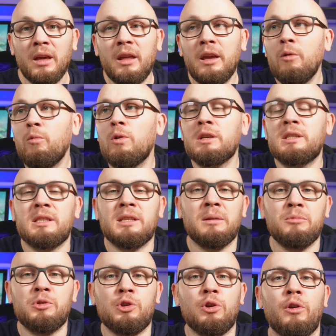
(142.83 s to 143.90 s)
It was
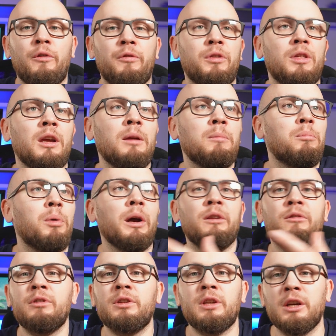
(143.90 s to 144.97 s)
some sort of thing by
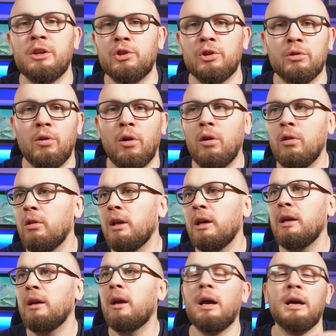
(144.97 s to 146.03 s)
invitation.
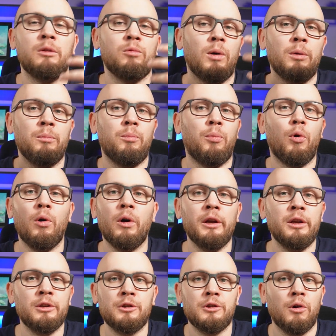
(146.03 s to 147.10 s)
Only at one
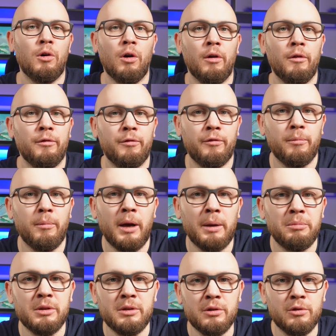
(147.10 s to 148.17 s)
point of my
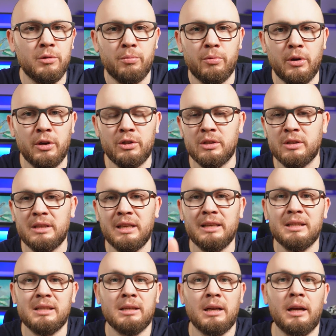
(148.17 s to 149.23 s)
business operations, they
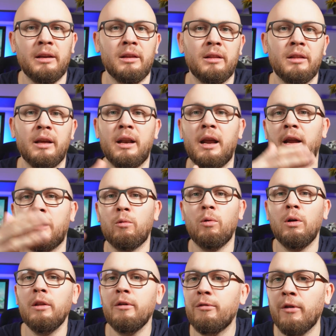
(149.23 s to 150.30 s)
decided that I
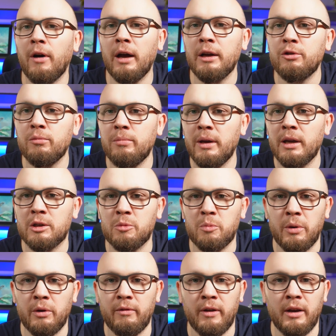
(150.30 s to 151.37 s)
qualify to be
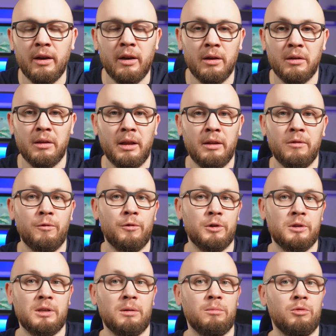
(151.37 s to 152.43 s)
Expert Vetted. Then for
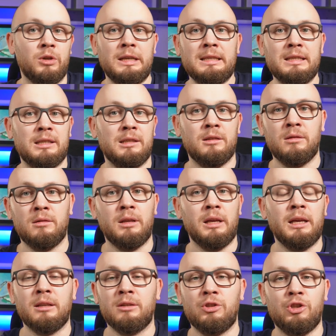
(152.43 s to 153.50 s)
some reason,
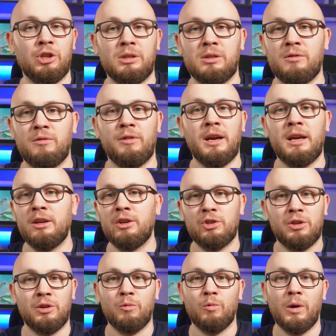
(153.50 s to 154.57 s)
it just
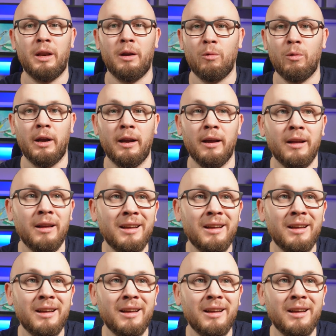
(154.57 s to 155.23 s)
vanished and went away.